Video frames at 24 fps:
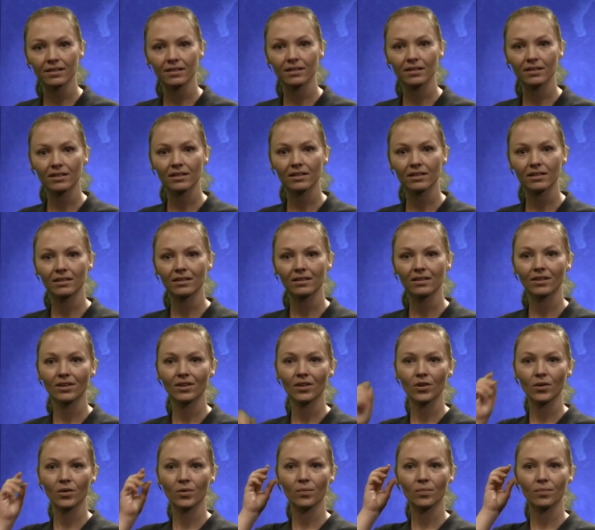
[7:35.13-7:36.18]

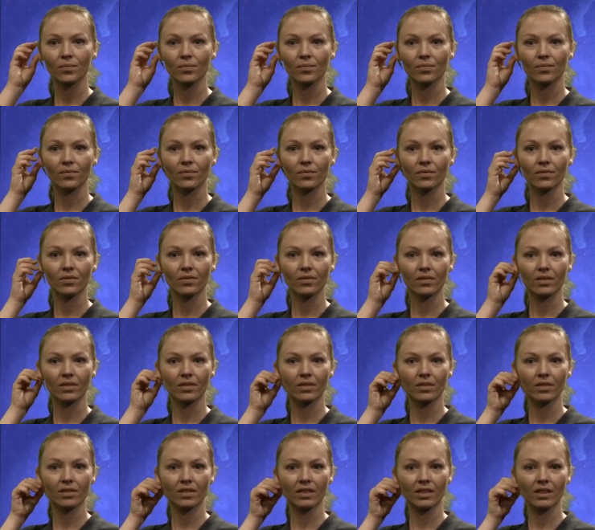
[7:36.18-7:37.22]

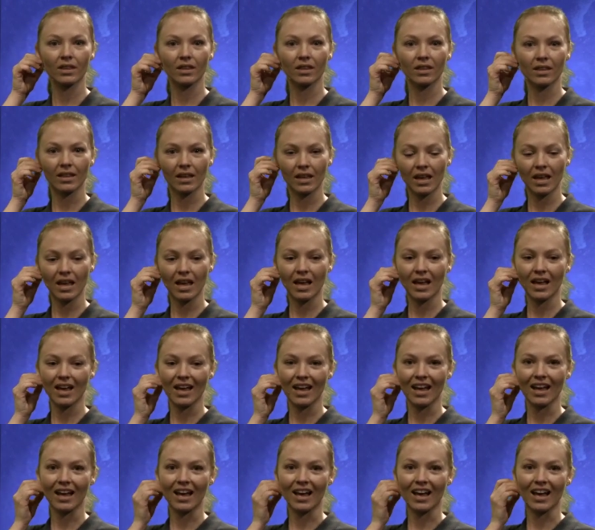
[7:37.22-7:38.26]

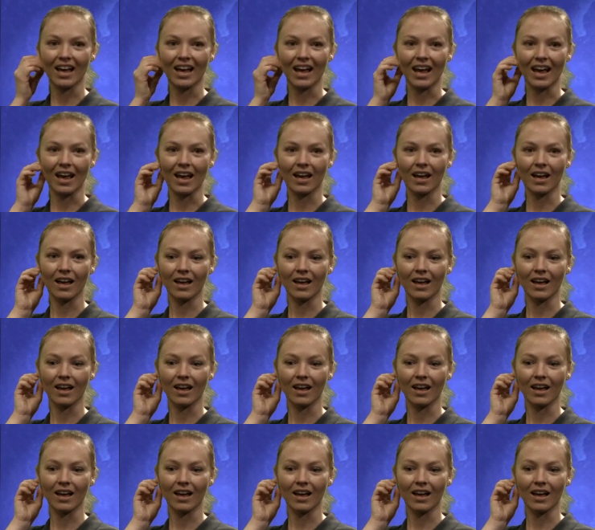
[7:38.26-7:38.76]
(no one is talking)